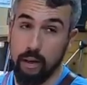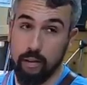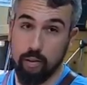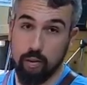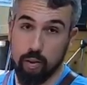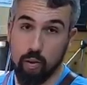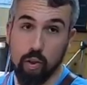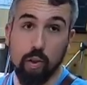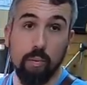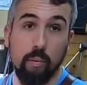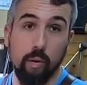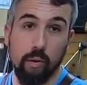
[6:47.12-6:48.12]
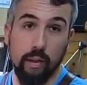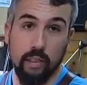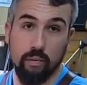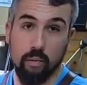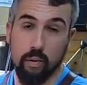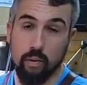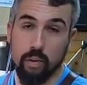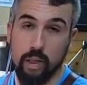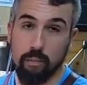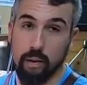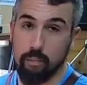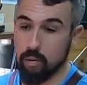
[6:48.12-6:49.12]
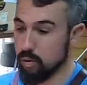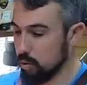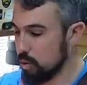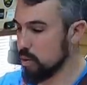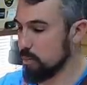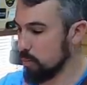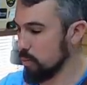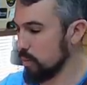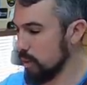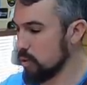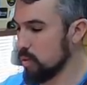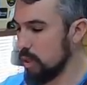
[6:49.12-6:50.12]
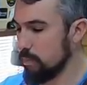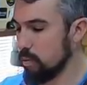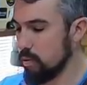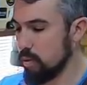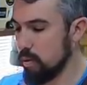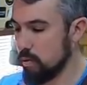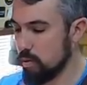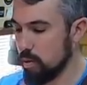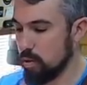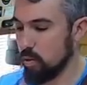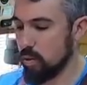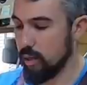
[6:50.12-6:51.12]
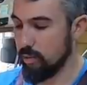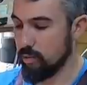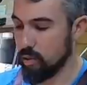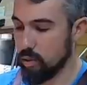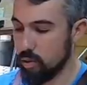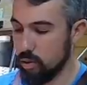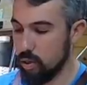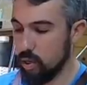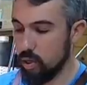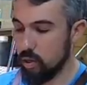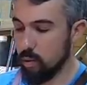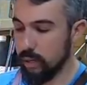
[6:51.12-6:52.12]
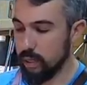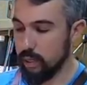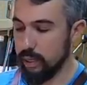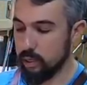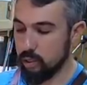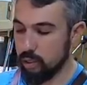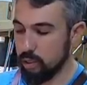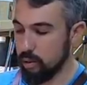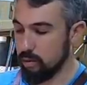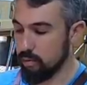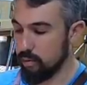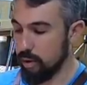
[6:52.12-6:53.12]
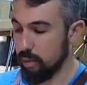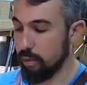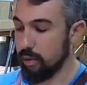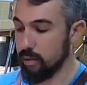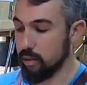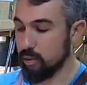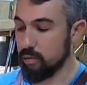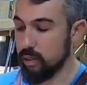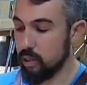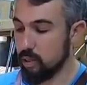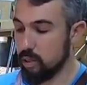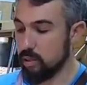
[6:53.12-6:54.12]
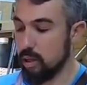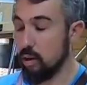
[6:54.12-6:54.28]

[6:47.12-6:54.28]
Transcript: And so you're a little bit more aggressive with your sandpaper. So it's important that you keep those notes so that you can have a good recollection of how thick this finish is.